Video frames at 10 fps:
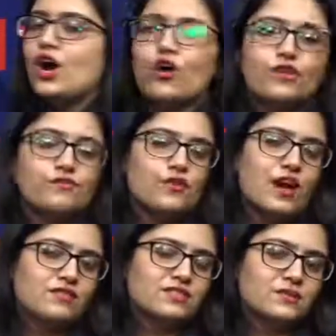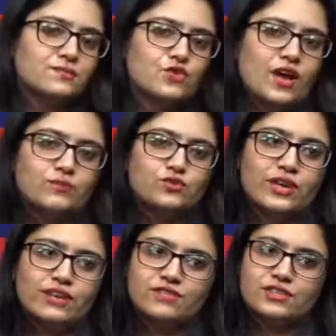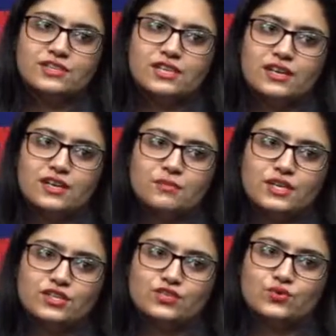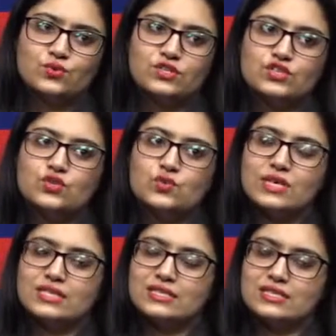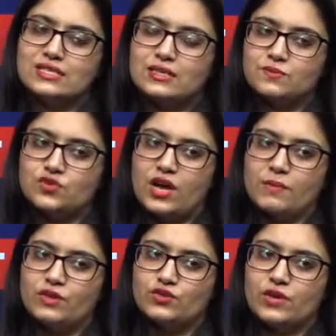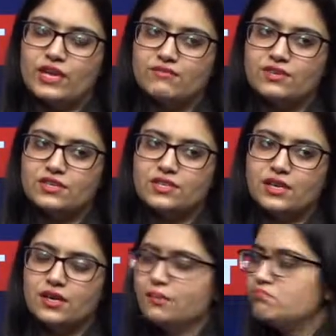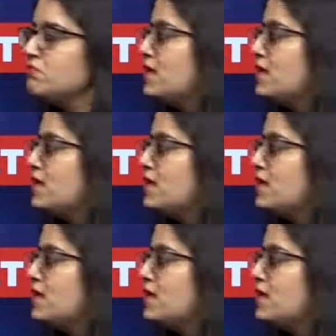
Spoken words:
now, if you haven't subscribed to Infinity Learn, my dear students, do consider subscribing to Infinity Learn